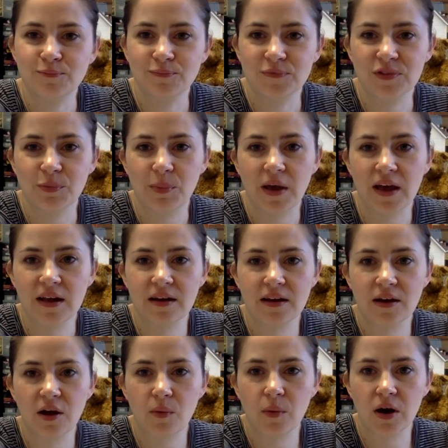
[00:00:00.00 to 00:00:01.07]

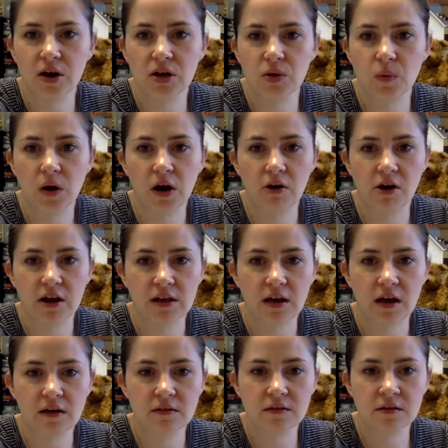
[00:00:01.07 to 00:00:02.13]
depending on where you are, I
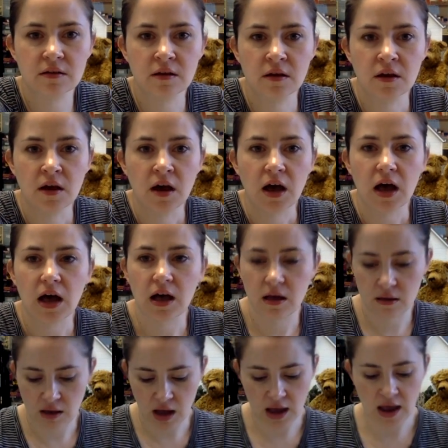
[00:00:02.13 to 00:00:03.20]
guess.
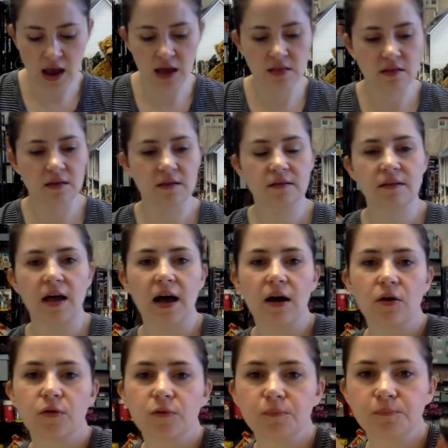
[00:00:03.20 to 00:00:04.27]
I had these
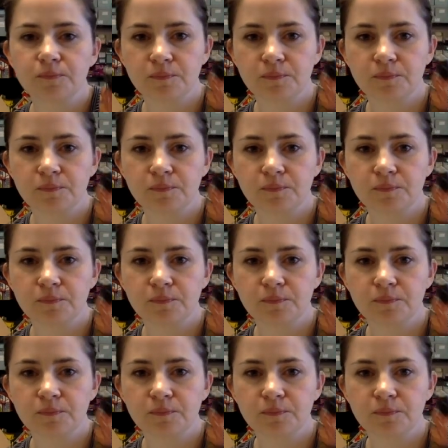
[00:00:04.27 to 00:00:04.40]
out,